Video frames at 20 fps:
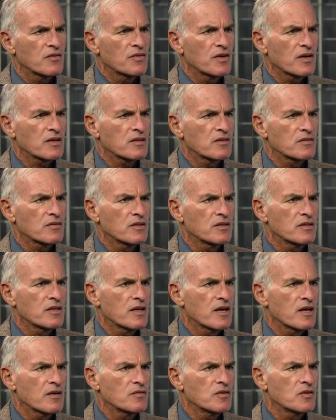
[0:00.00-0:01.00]
effectively,
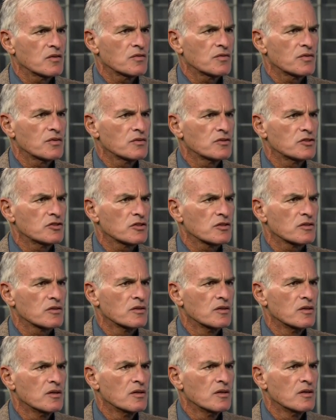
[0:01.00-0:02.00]
they have no future.
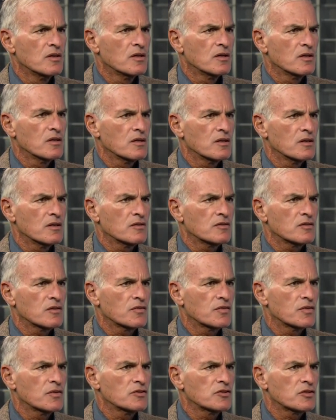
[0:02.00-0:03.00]
It's
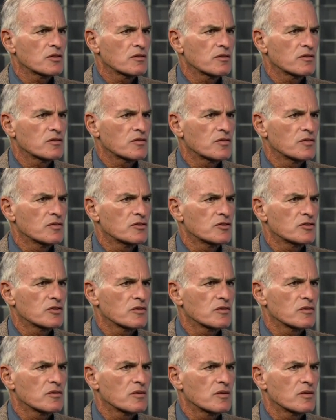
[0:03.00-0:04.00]
a futureless
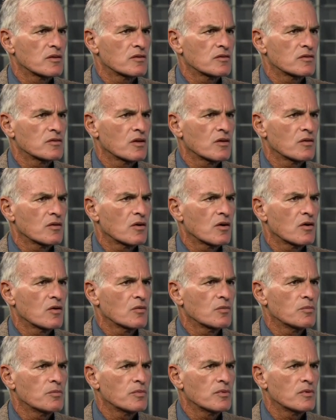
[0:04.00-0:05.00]
future. There's no
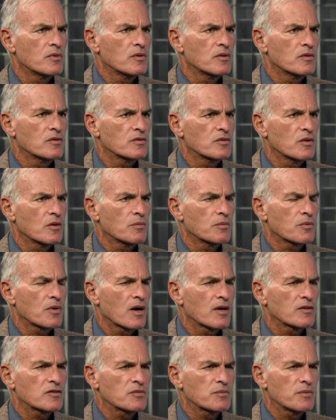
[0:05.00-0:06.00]
hope, there's no
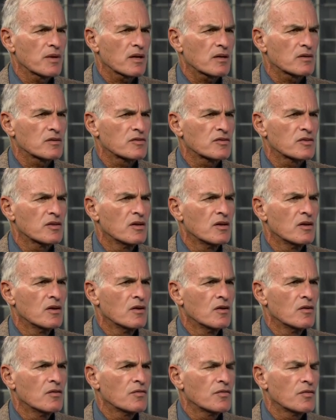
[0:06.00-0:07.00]
prospects
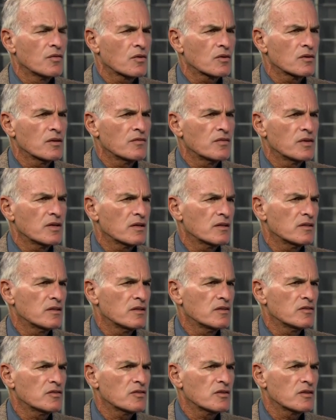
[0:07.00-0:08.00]
for living a
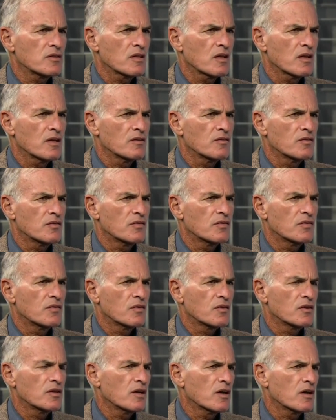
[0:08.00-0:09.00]
decent life
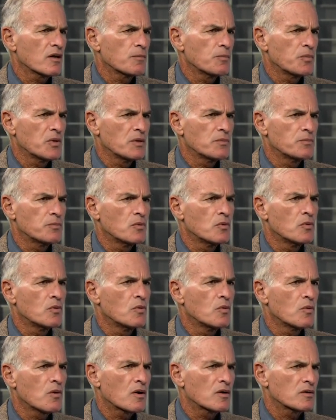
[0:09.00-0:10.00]
for young people
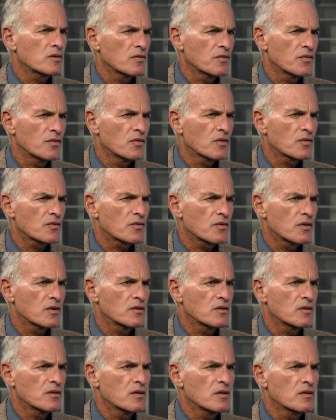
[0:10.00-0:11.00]
who are at the
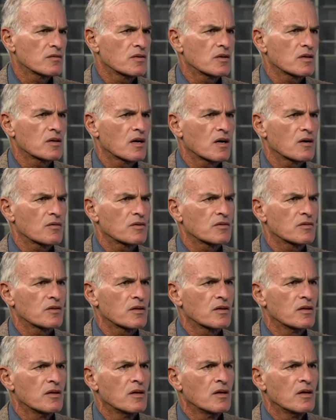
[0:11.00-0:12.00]
forefront of the
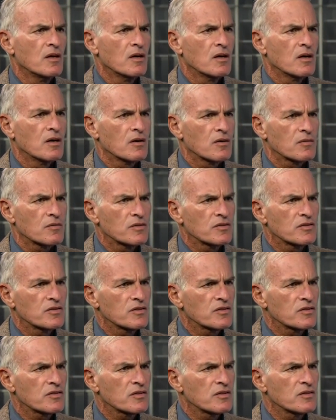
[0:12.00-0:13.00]
current
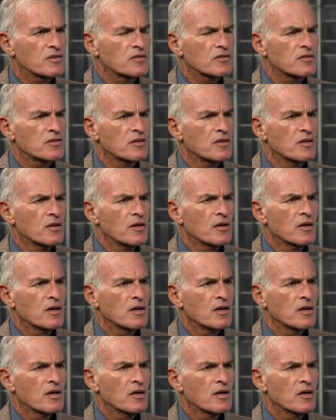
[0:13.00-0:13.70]
resistance.